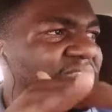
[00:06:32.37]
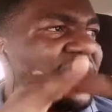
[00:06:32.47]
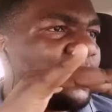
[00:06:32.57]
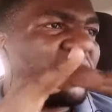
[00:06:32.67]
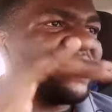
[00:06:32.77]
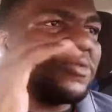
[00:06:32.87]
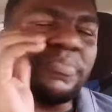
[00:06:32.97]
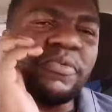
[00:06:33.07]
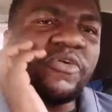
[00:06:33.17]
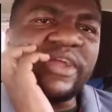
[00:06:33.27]
it wasn't
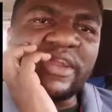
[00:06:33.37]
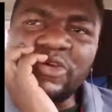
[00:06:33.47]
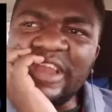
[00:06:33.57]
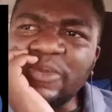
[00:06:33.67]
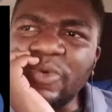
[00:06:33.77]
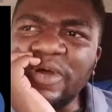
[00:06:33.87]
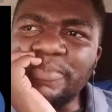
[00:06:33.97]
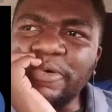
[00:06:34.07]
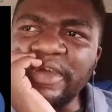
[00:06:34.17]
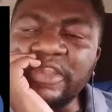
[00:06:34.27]
boring, not at one
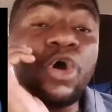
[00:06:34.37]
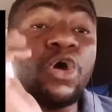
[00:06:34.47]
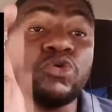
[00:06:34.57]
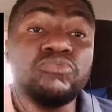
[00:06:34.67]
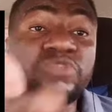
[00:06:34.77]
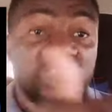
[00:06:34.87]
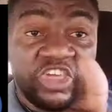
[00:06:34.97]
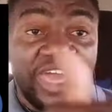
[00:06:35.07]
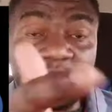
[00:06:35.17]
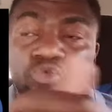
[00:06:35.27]
point. Oh, the
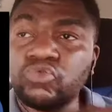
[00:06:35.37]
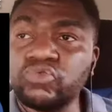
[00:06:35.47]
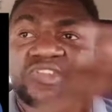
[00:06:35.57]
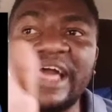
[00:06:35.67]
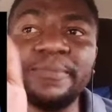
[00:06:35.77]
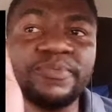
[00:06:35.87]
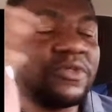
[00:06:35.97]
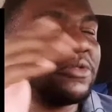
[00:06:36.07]
chair too, Slaps.